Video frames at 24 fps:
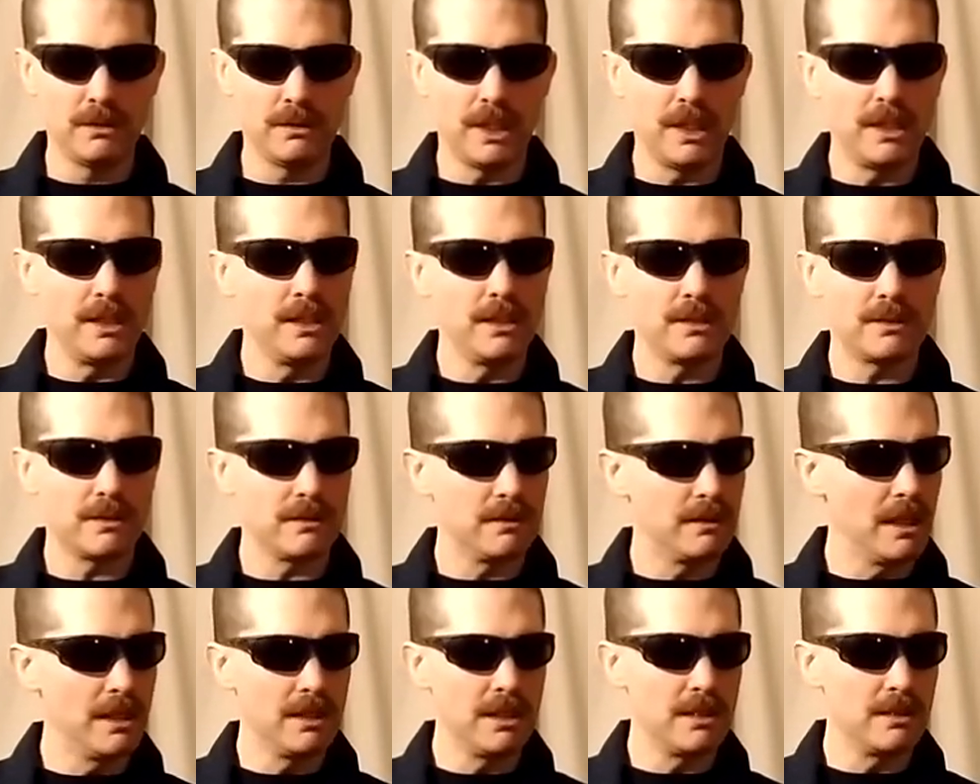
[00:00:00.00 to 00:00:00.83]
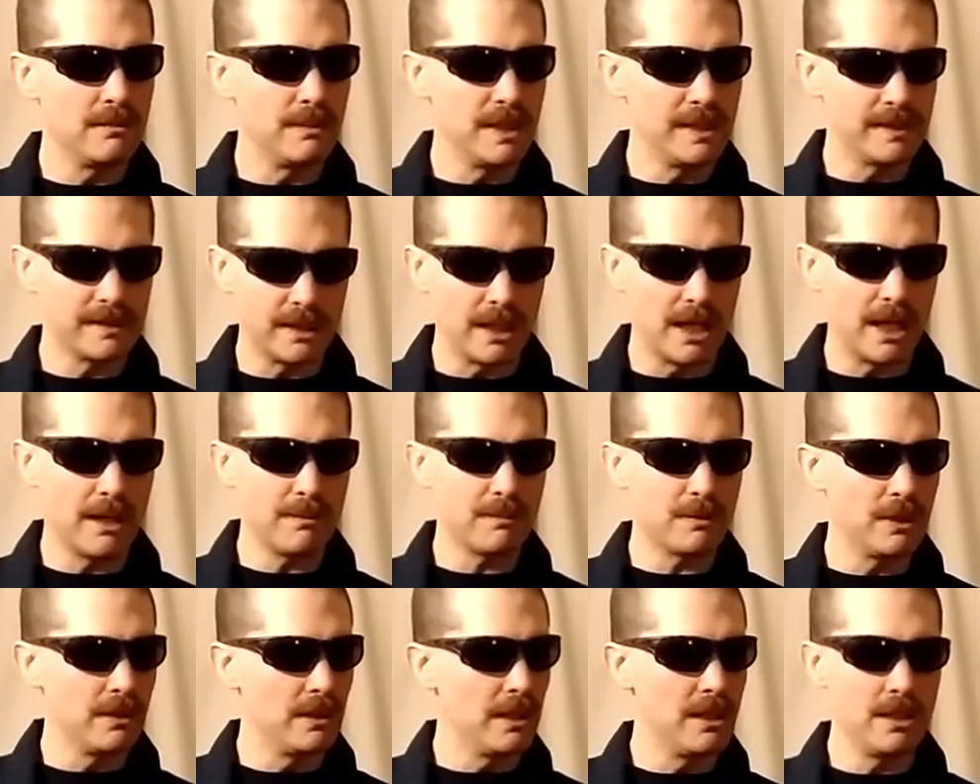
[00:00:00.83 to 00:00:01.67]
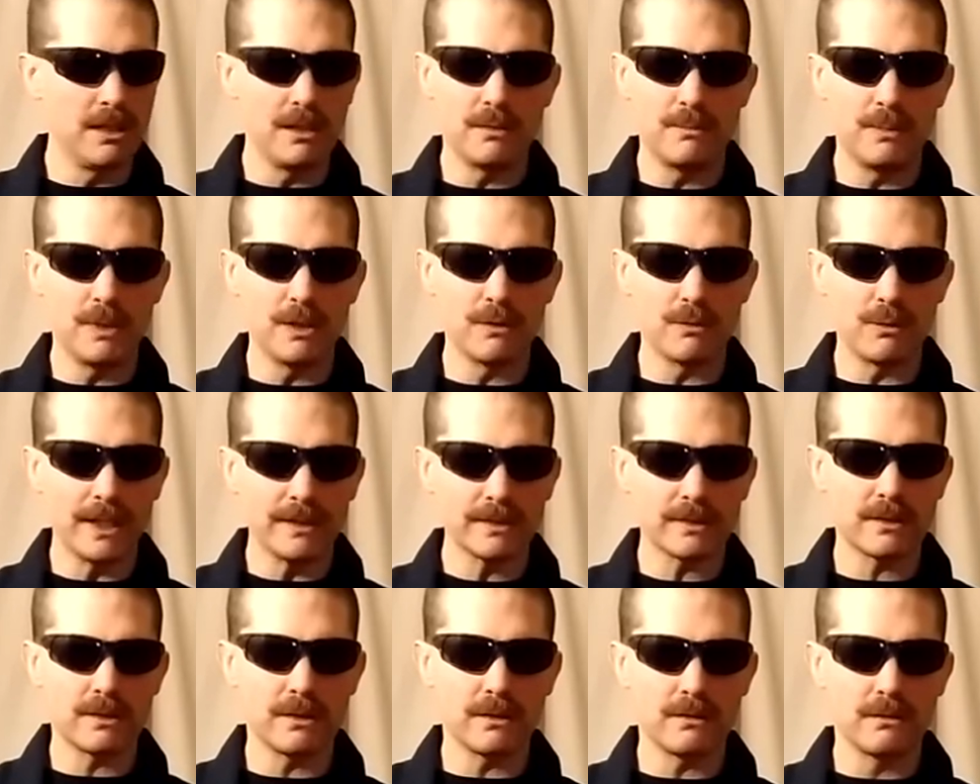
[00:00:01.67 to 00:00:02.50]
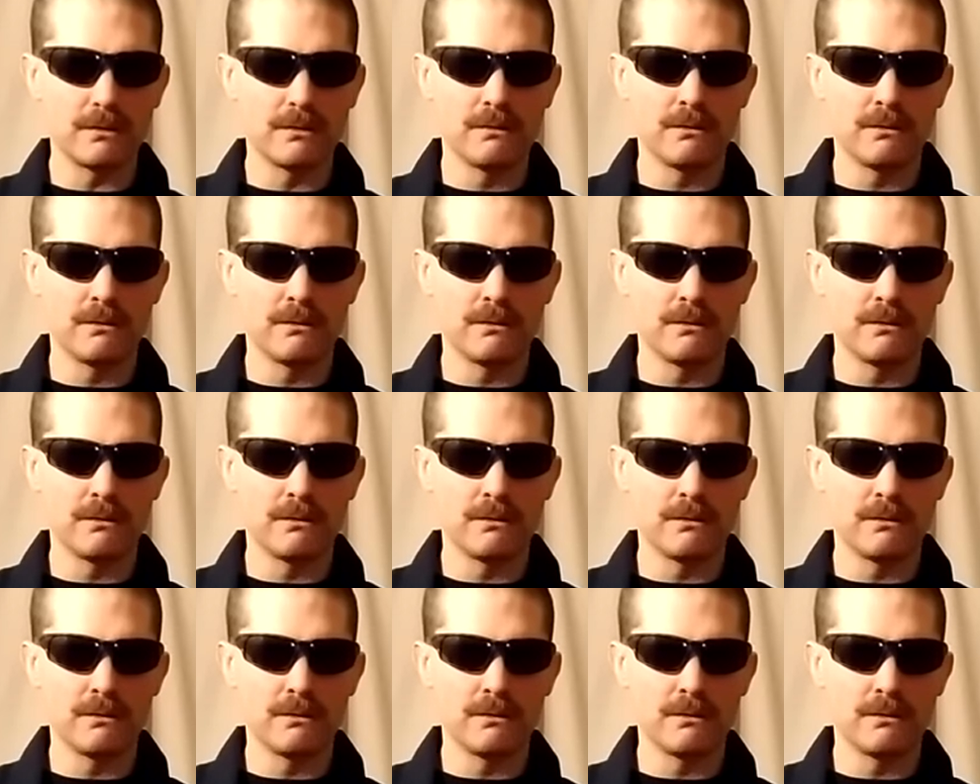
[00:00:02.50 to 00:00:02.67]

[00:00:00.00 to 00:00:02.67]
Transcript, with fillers: They need to they need to be stopped and they need to be arrested.